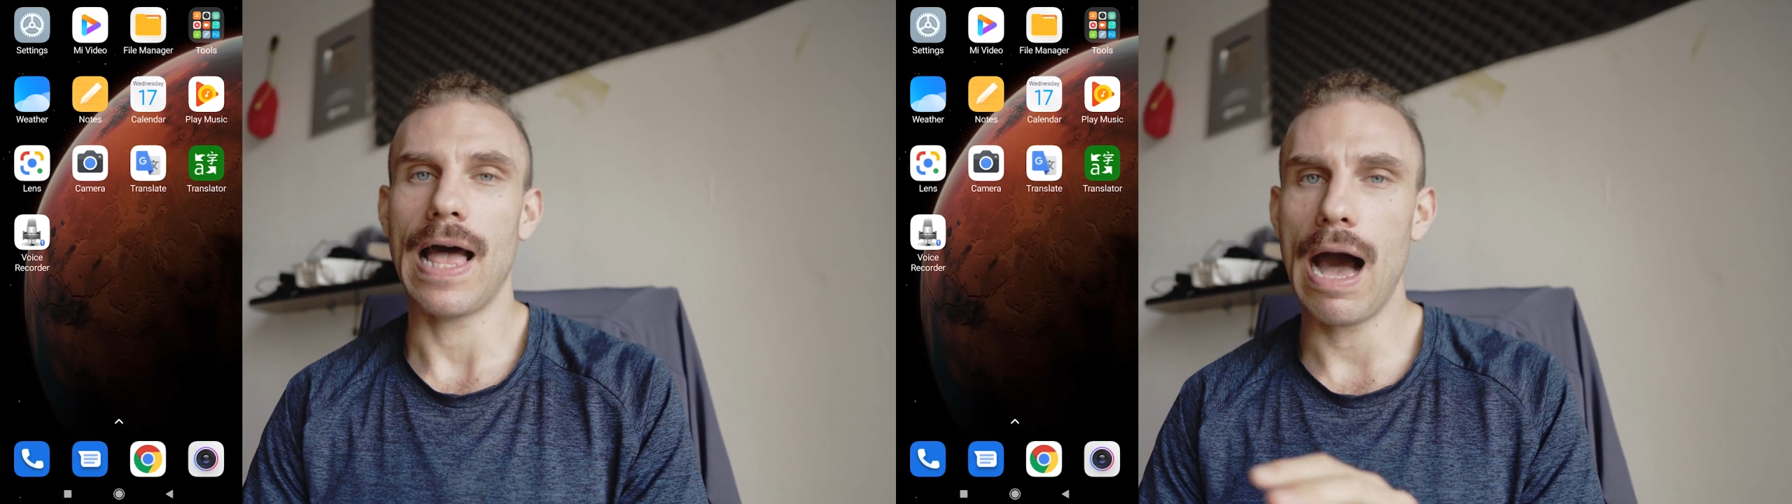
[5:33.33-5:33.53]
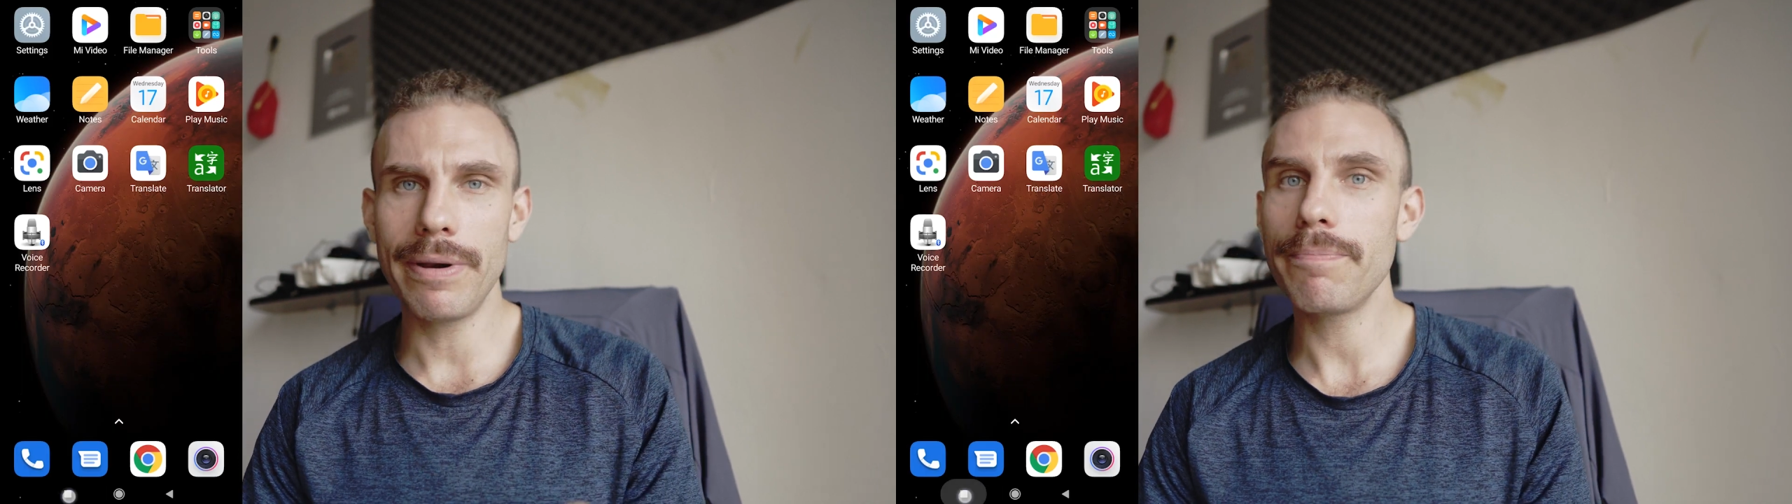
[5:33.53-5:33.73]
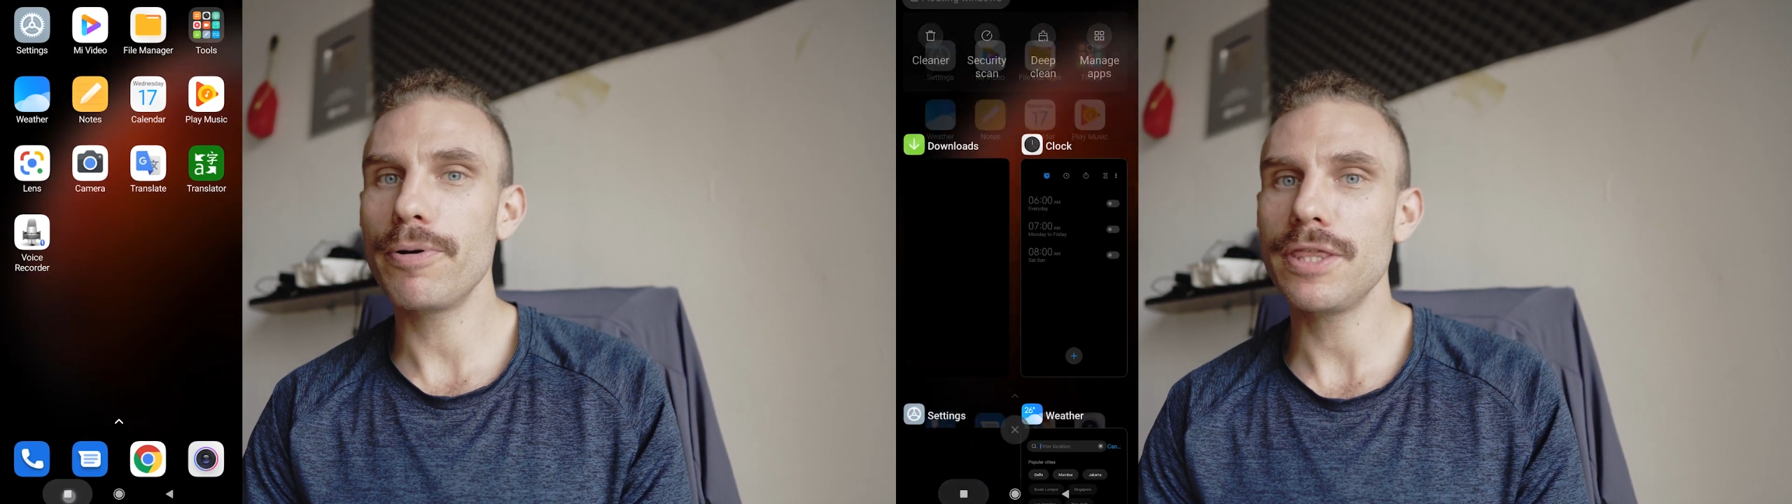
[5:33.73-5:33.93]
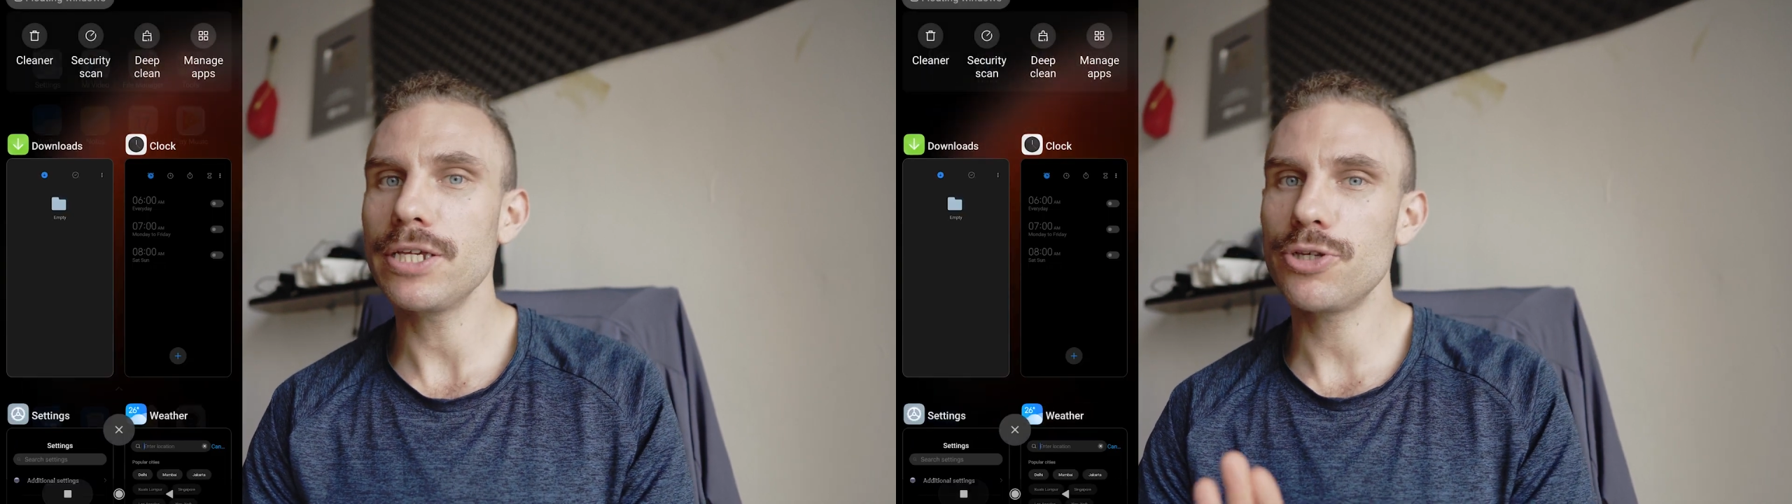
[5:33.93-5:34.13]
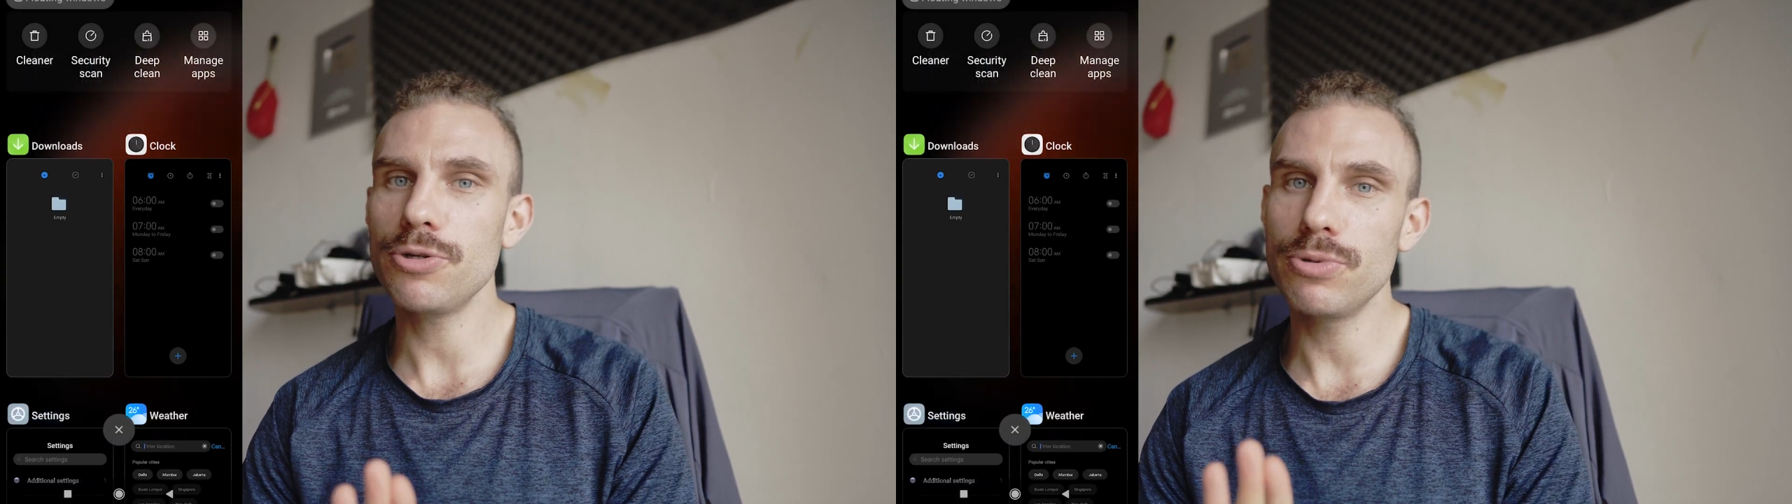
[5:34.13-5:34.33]
I'm gonna put
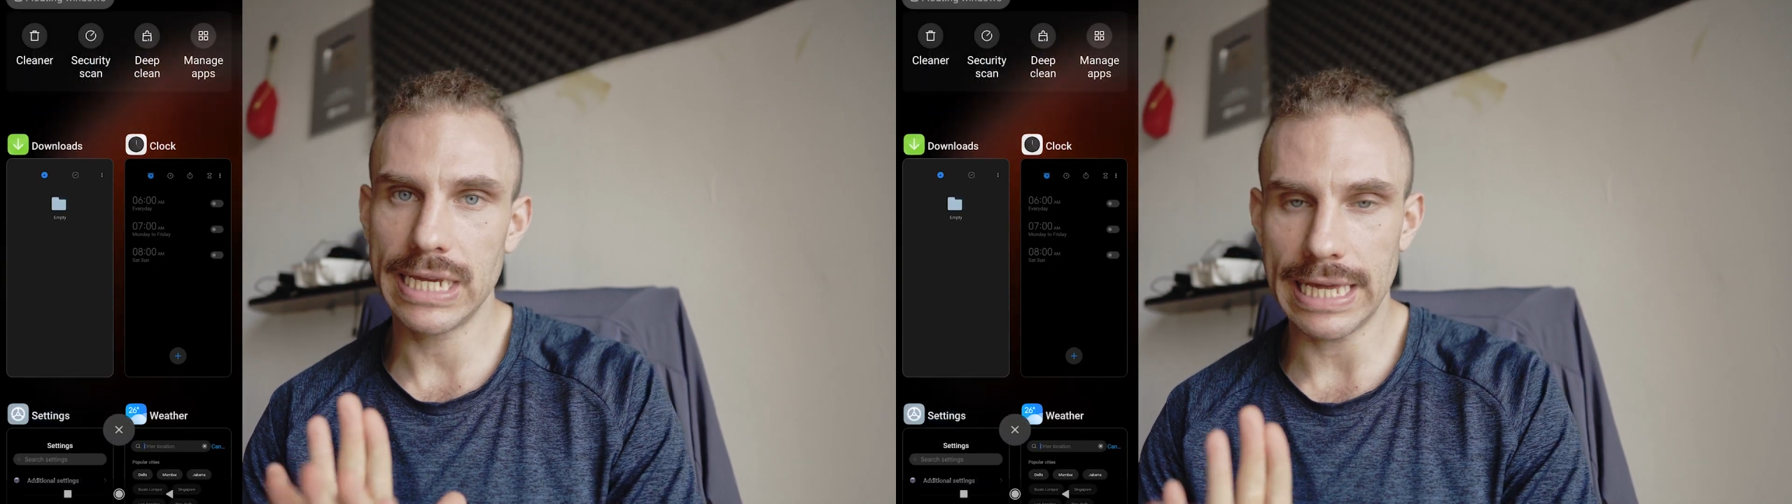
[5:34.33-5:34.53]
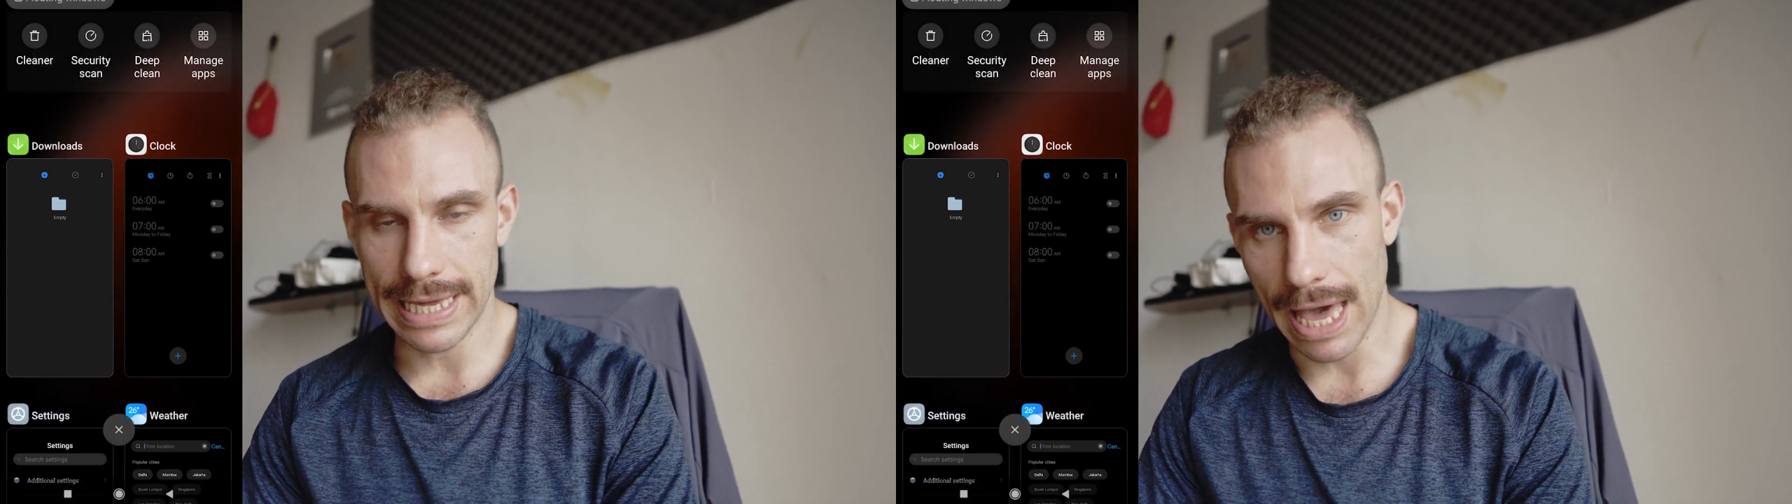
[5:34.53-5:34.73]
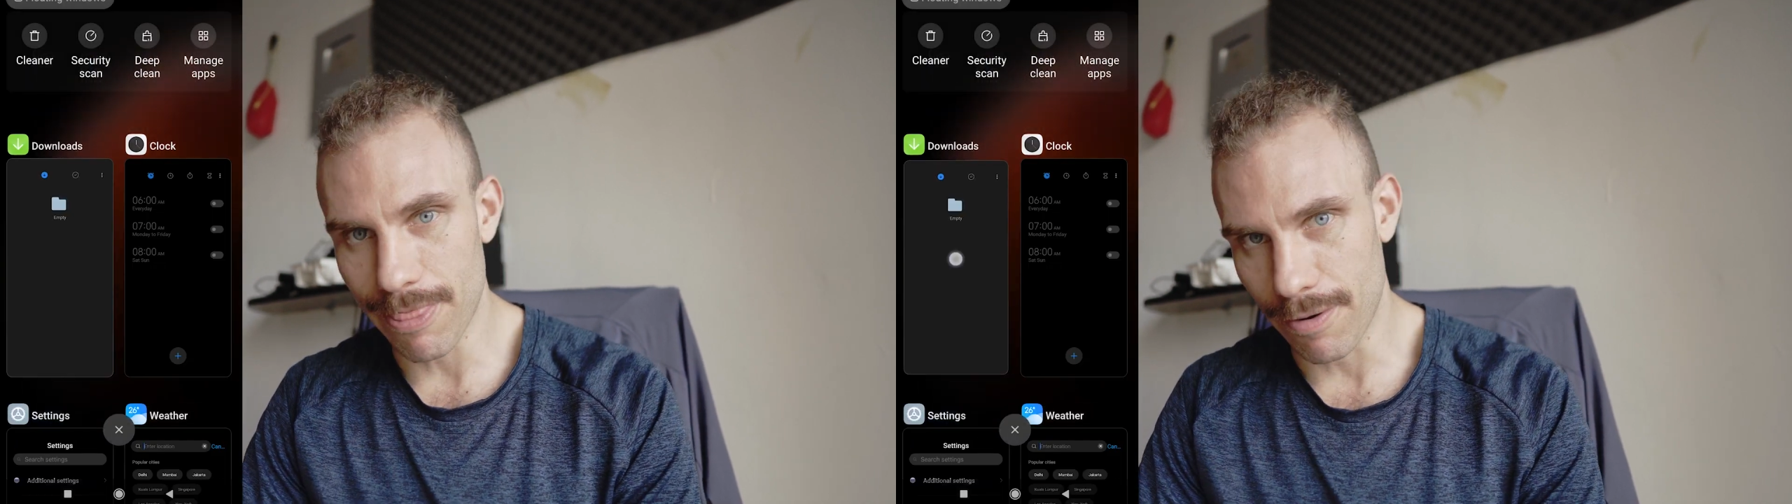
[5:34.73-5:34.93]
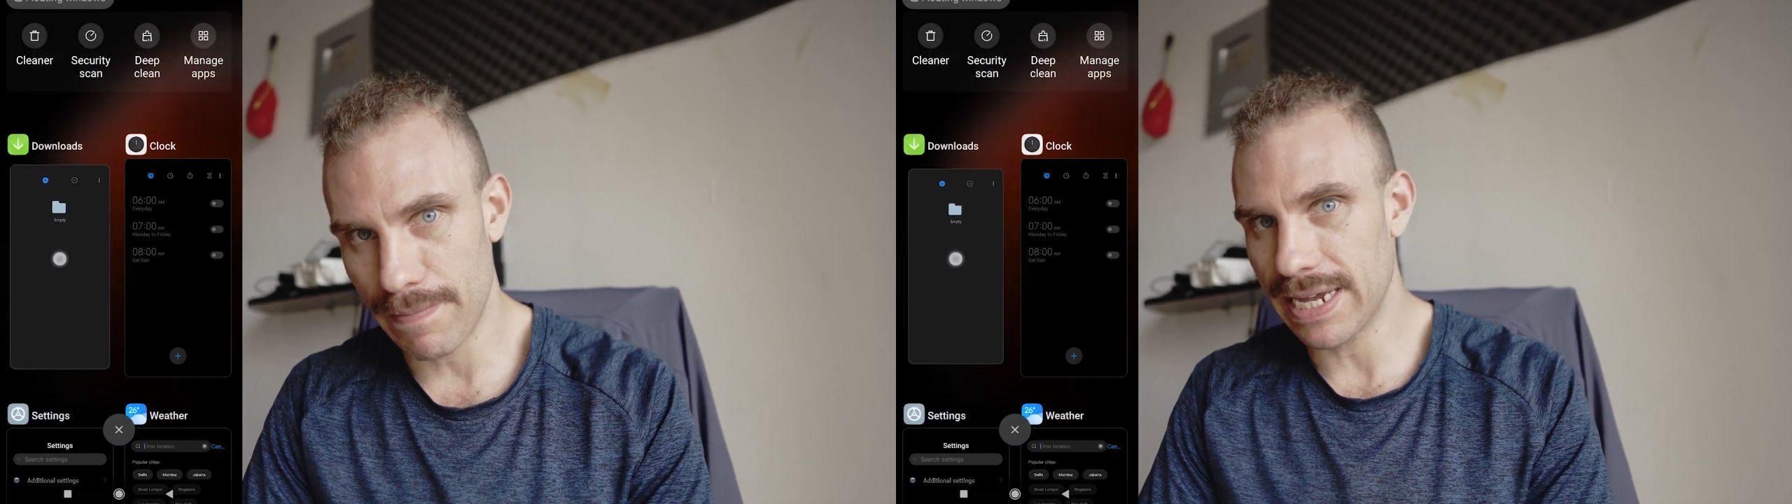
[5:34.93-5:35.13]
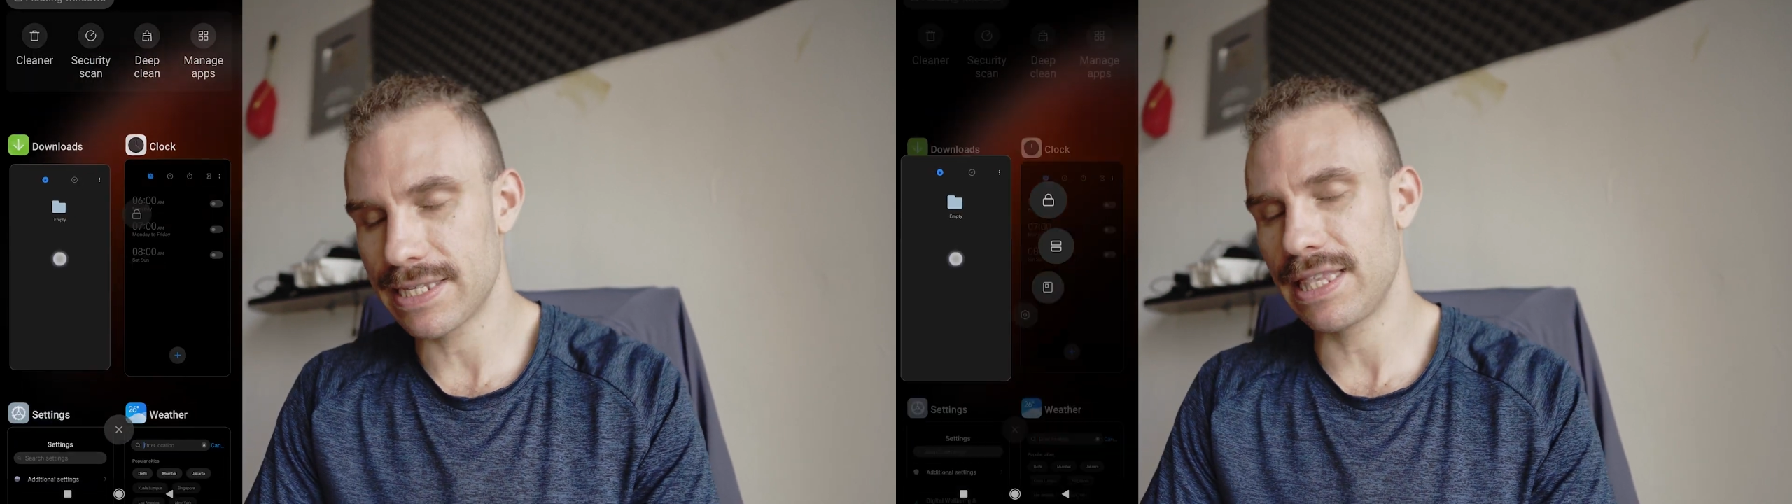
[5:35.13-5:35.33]
these two together
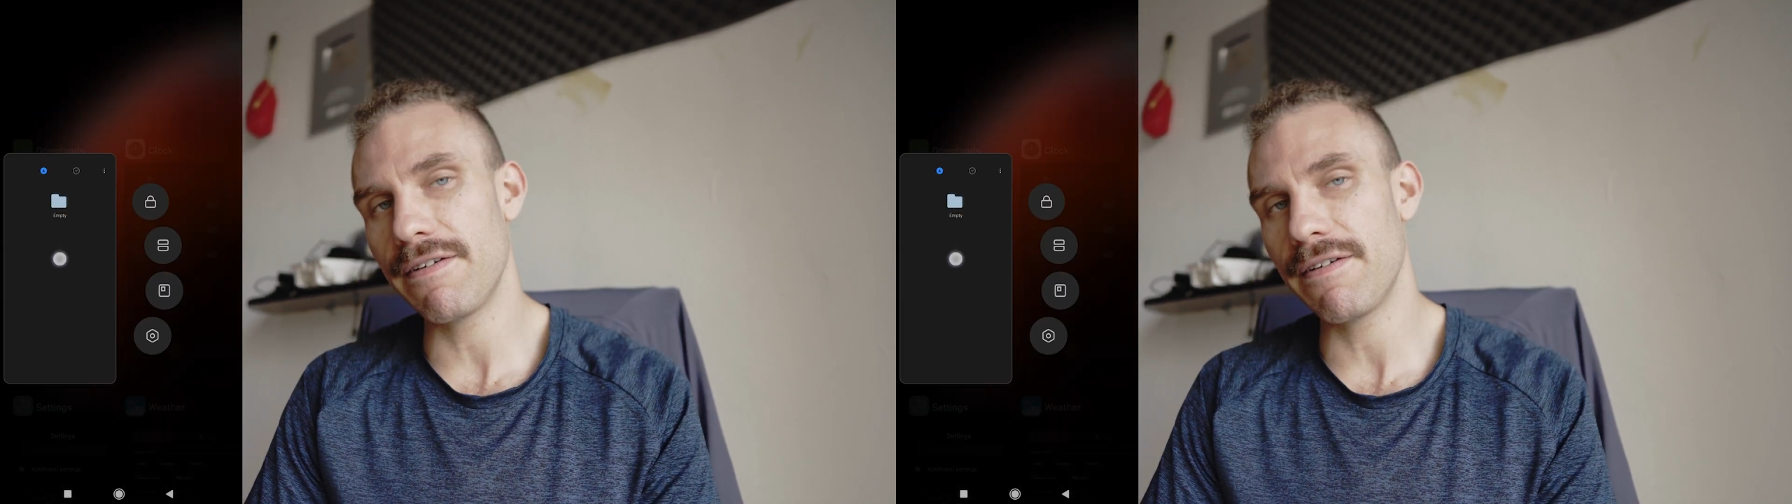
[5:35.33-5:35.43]
because